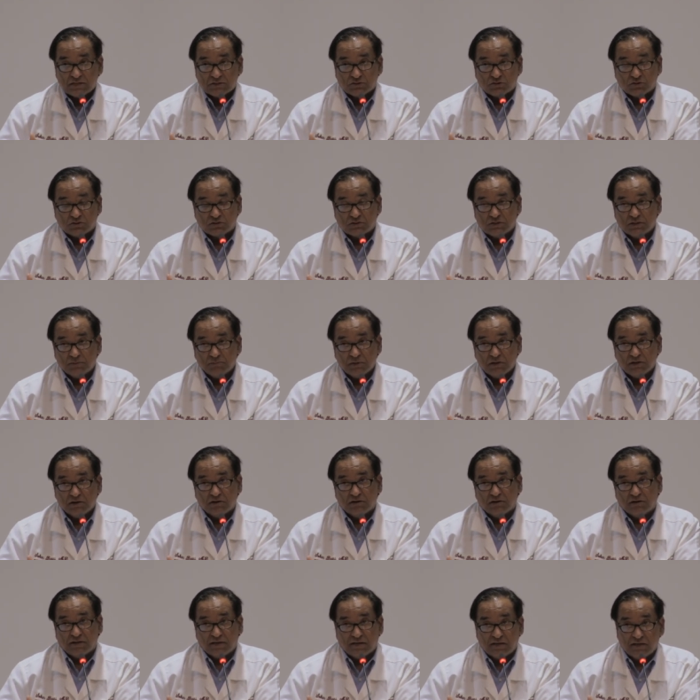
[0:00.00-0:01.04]
So
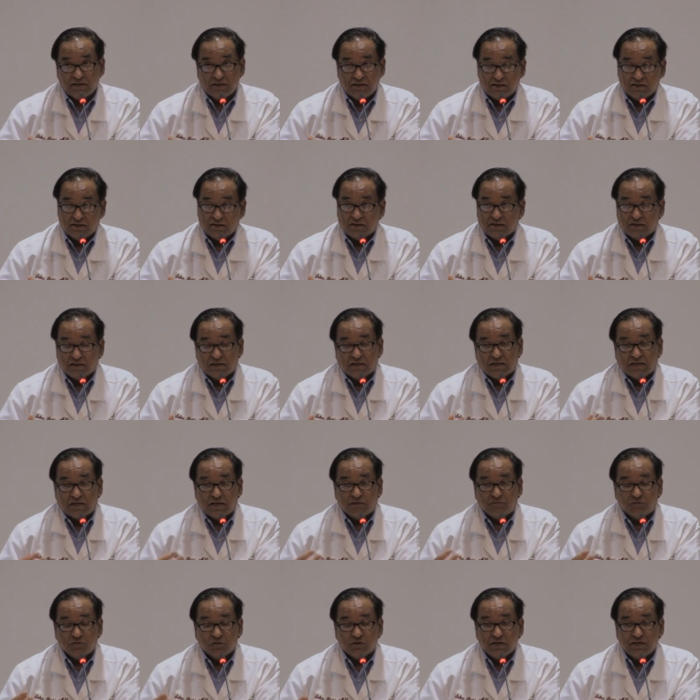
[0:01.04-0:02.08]
similarly,
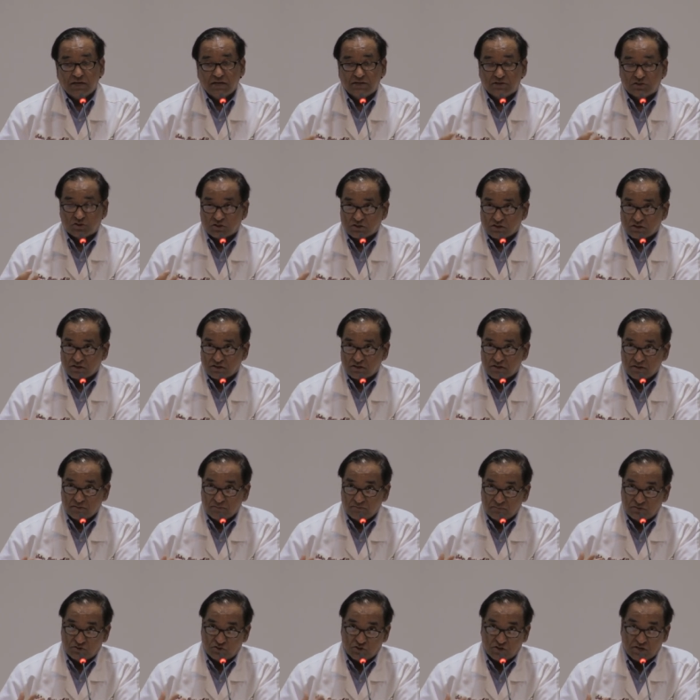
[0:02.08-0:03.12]
if you need
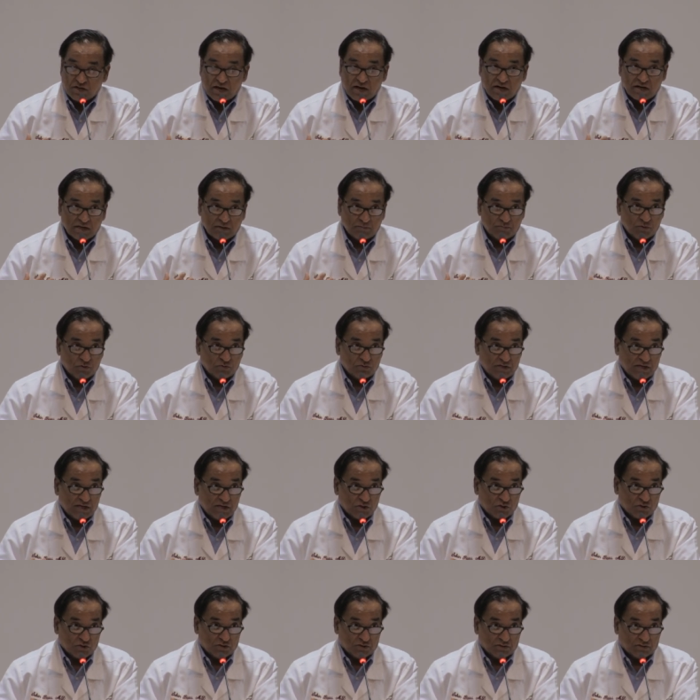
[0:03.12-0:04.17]
certain genetic
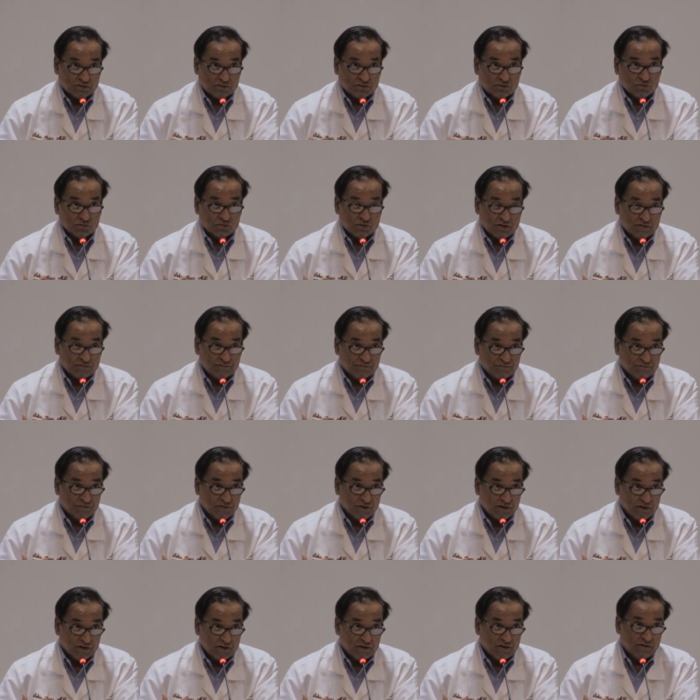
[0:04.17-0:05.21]
mutations to
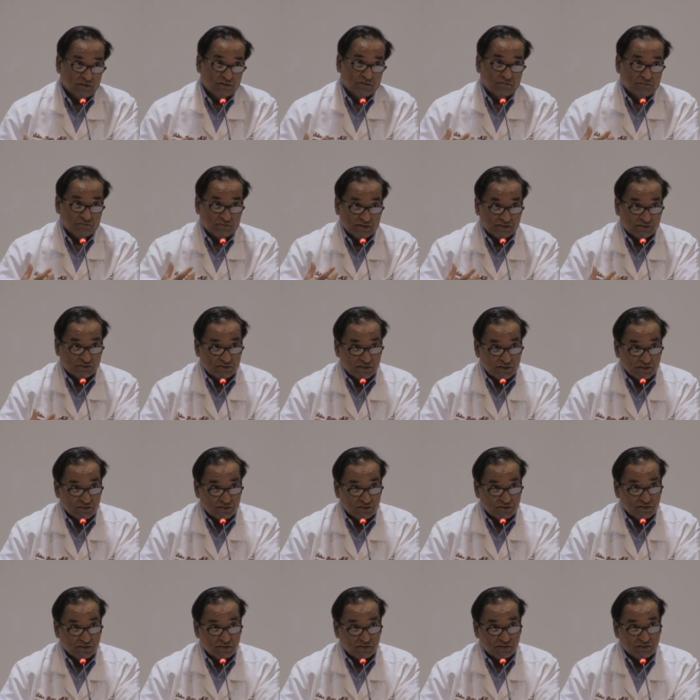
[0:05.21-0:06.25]
confer
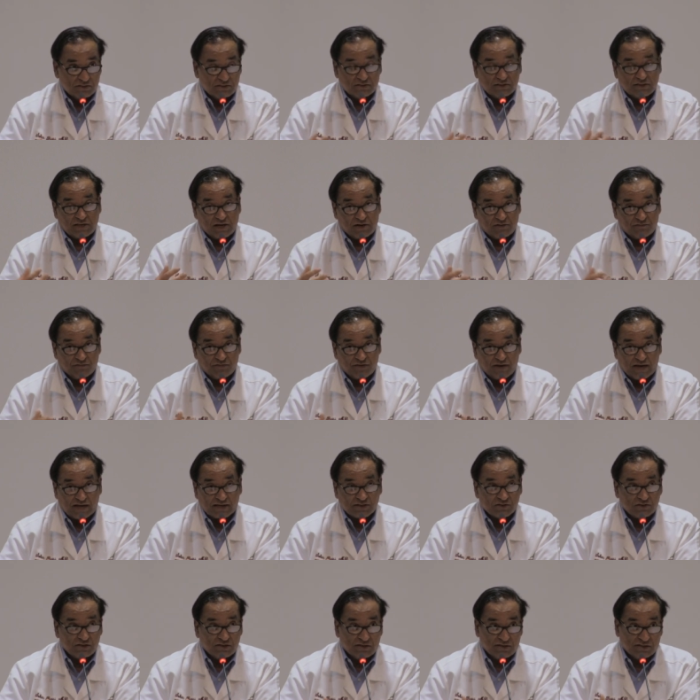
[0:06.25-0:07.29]
resistance and
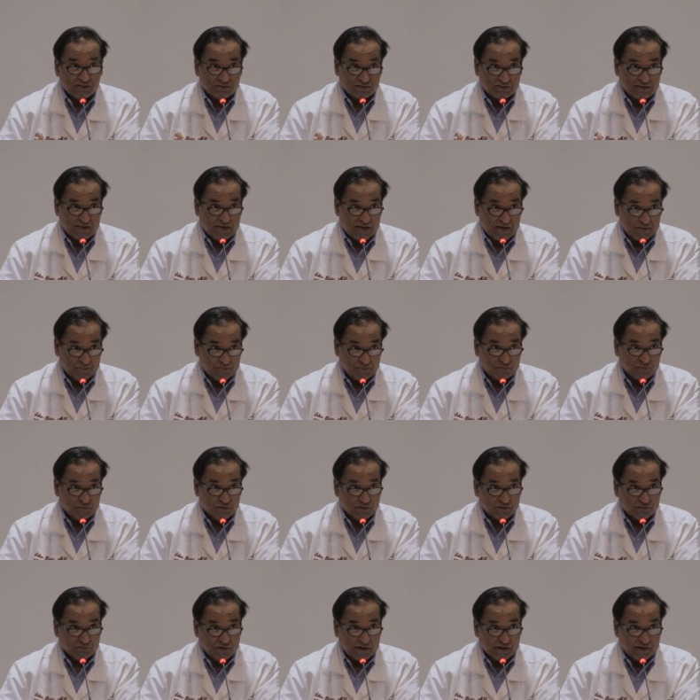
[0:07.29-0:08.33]
vaccine escape for
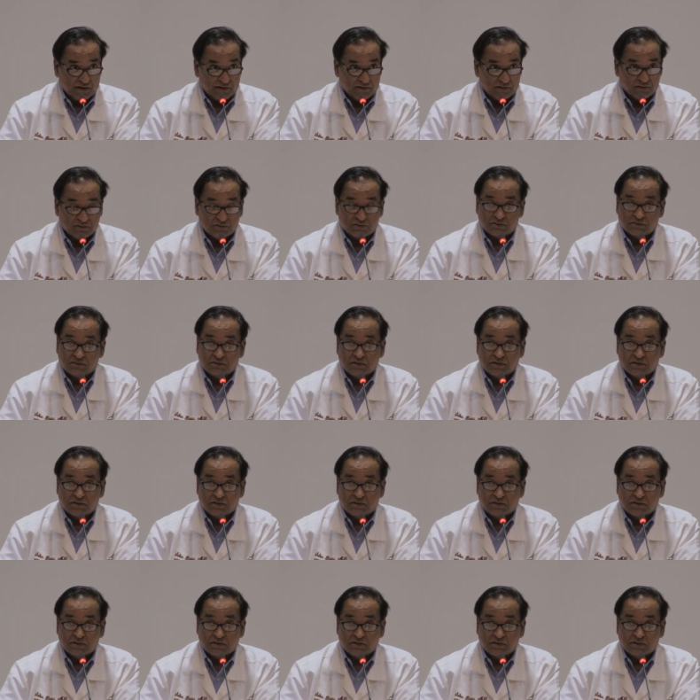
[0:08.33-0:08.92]
the virus,